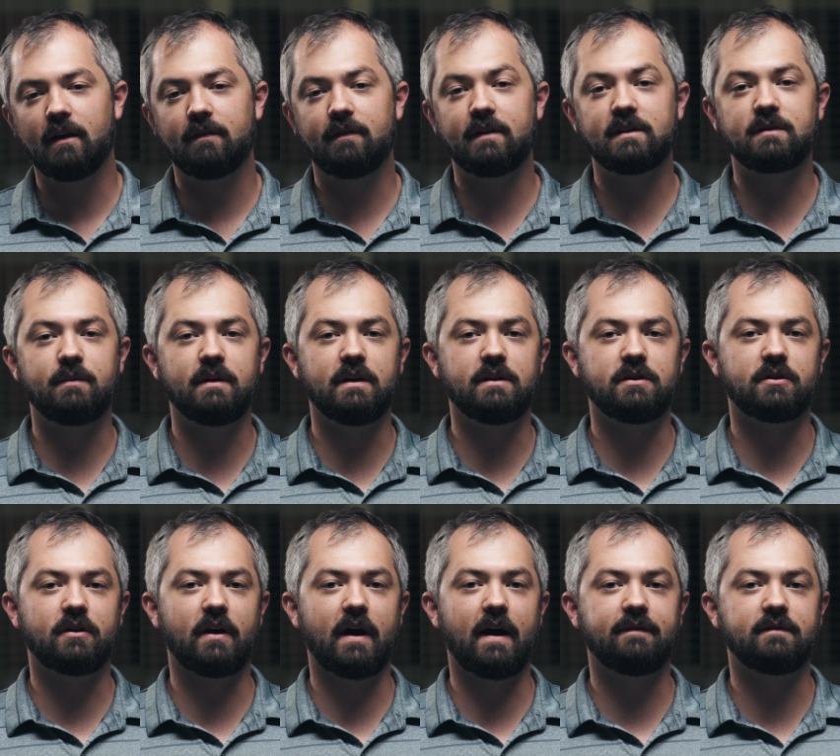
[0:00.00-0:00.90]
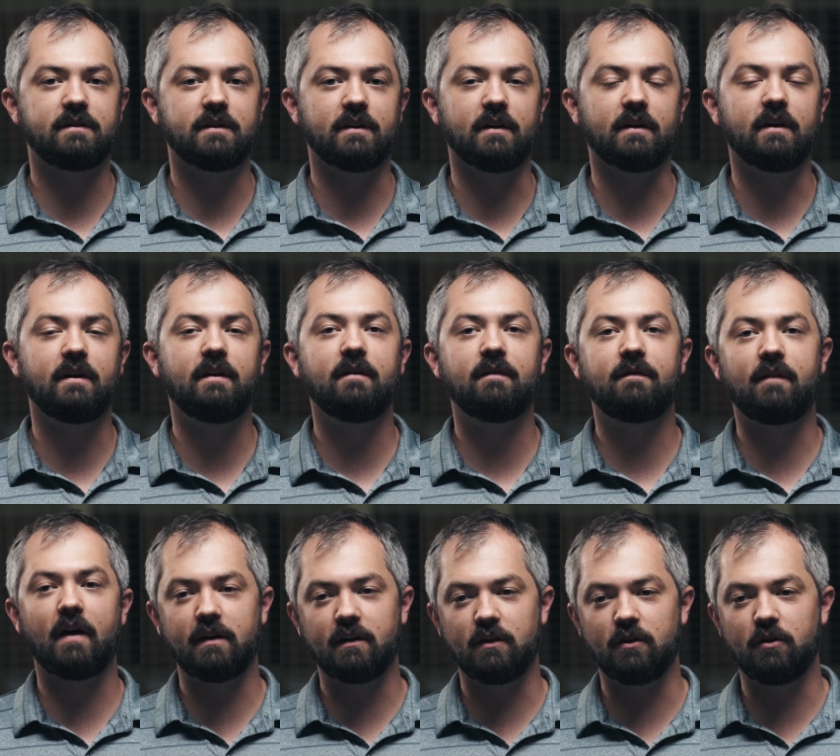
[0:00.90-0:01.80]
This means you'll have to
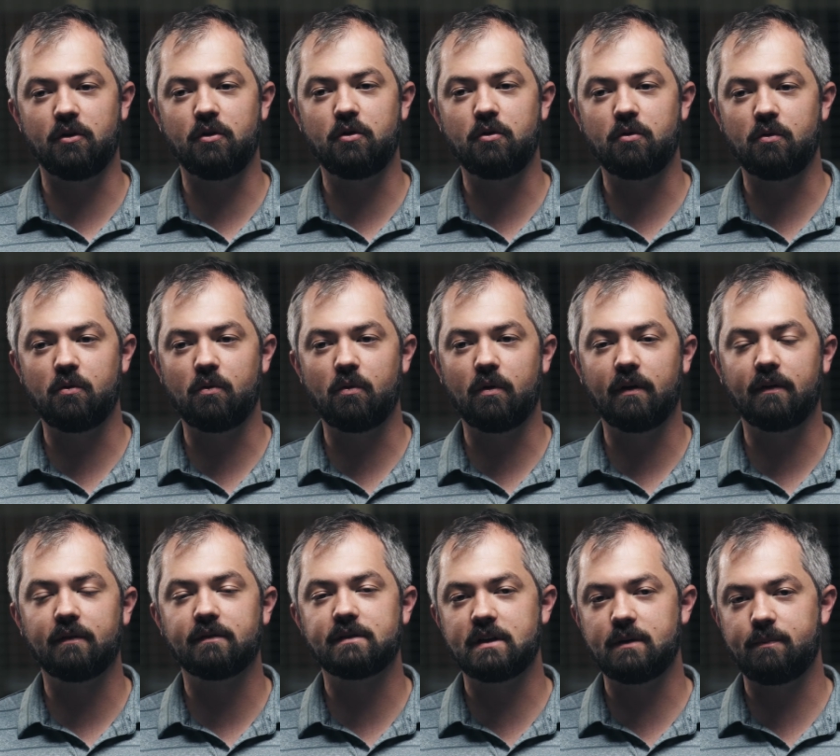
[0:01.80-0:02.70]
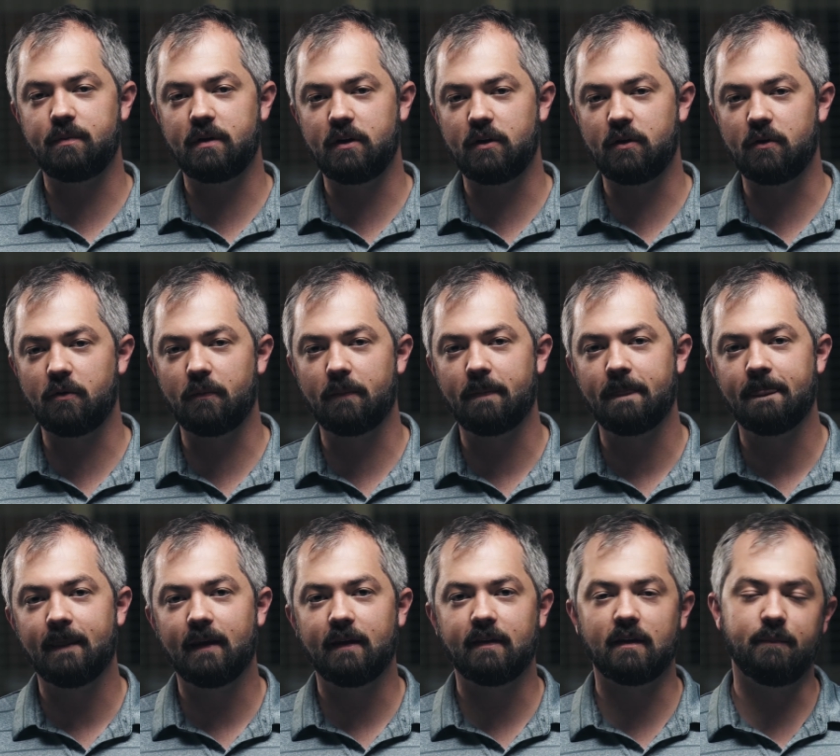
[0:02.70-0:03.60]
find a new CPU
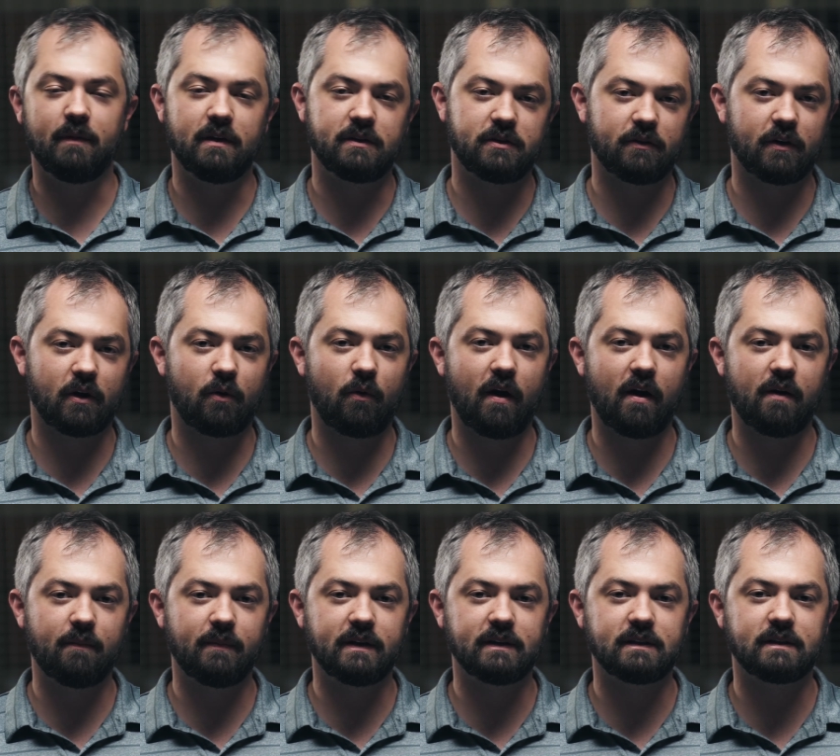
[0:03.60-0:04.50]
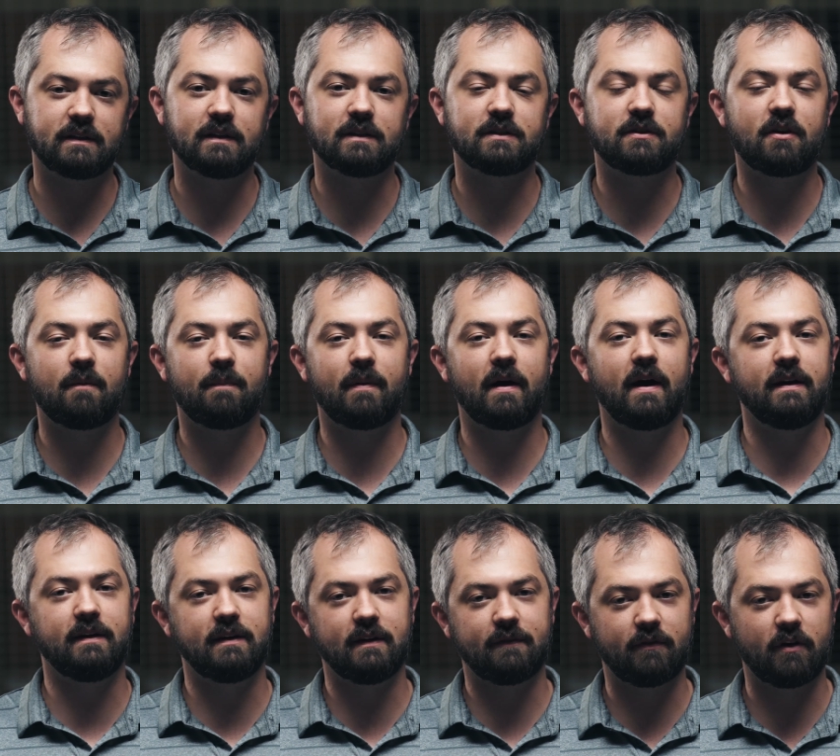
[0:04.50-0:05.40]
that meets your requirements and start
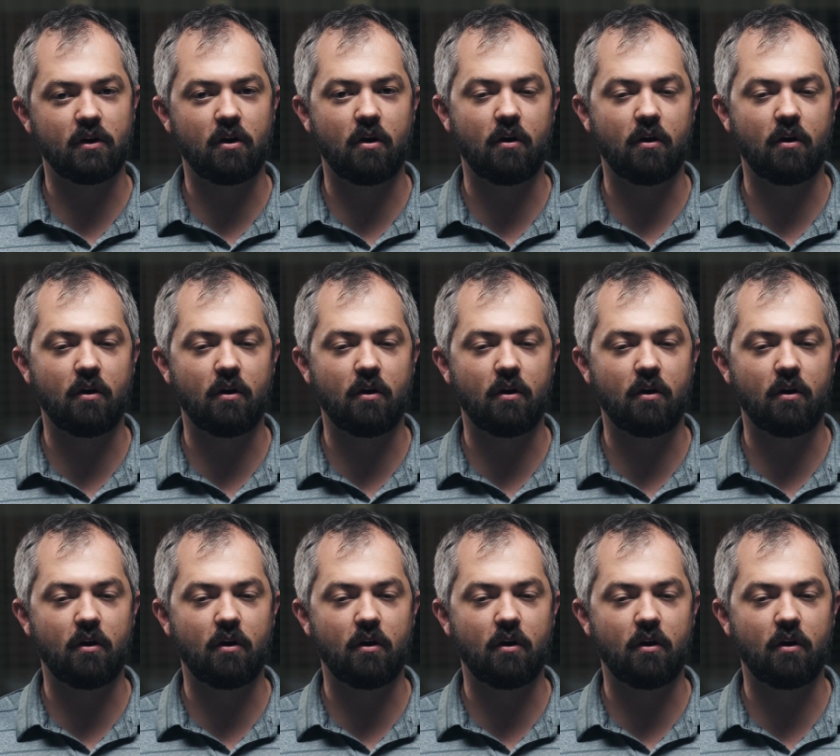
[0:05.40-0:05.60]
buying different